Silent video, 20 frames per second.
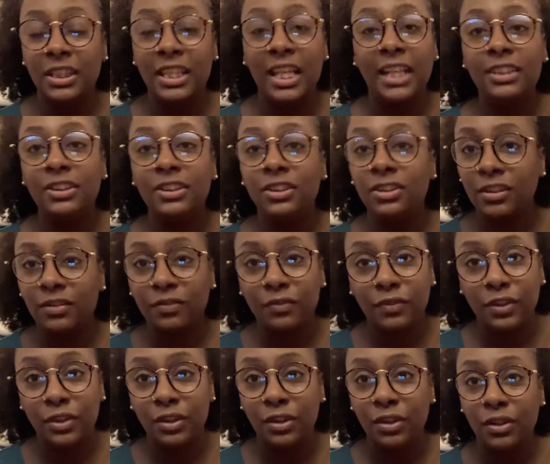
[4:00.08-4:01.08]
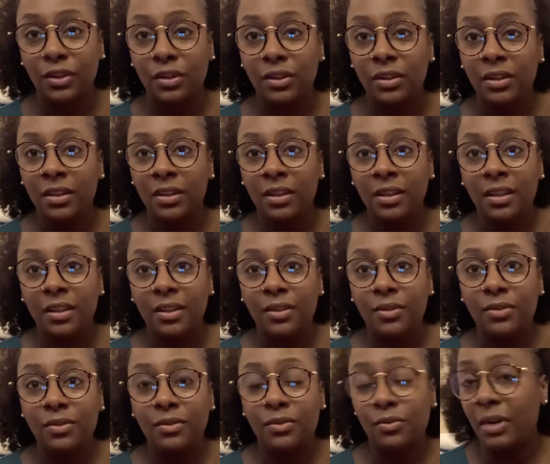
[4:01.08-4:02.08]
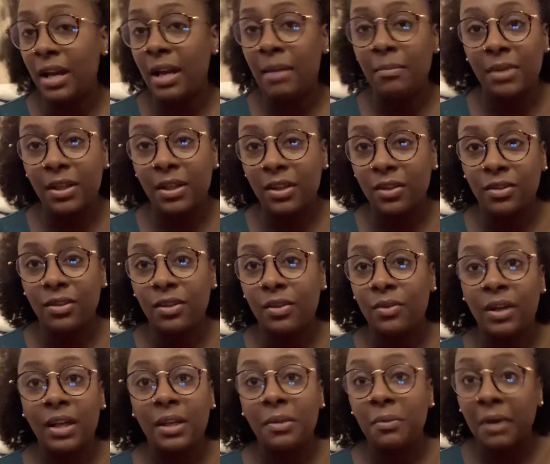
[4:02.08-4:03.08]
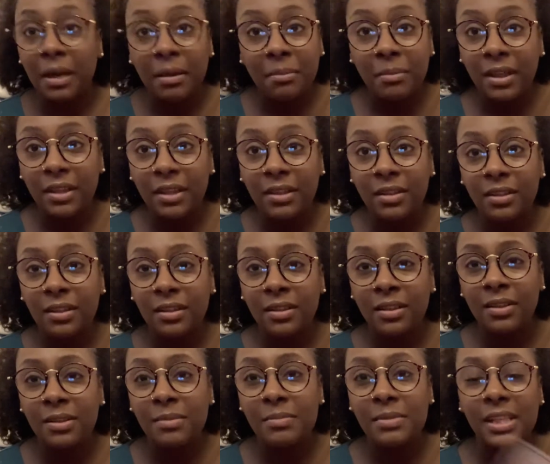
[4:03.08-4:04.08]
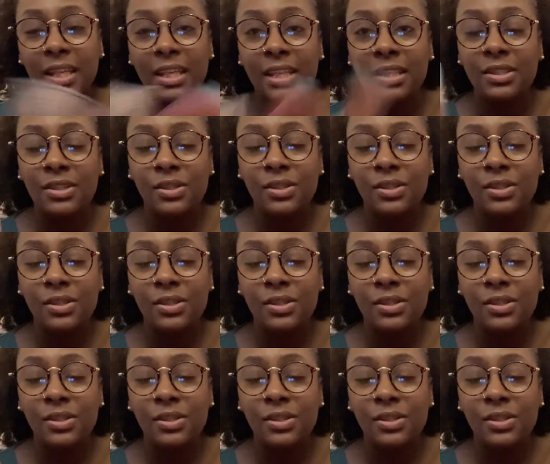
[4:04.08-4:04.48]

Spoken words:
that's just for your grandmother, your great grandmother, you know what I'm saying?